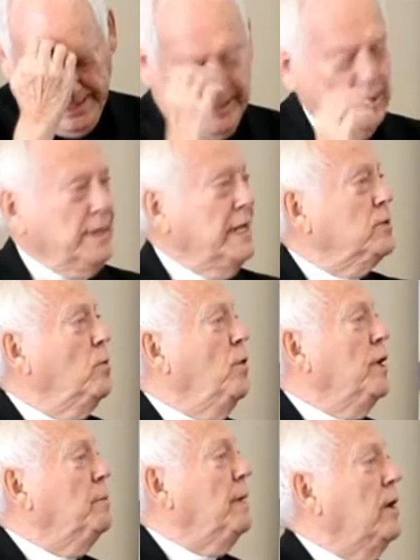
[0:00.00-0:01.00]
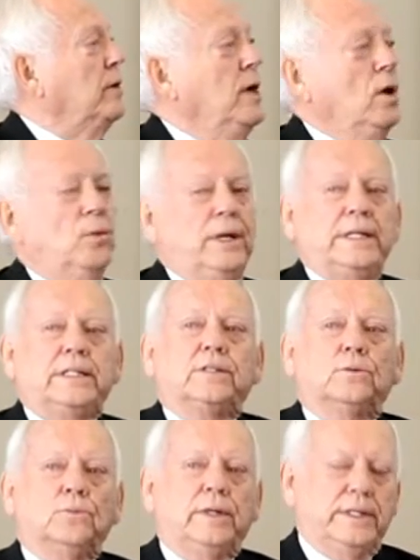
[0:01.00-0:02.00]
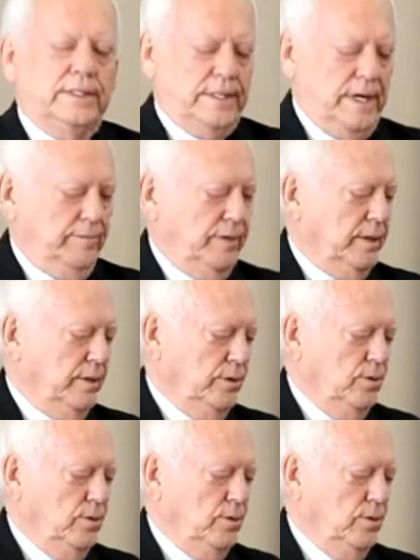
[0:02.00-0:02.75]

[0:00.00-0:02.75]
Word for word: And somebody asked, well, what about, what is, what is heaven?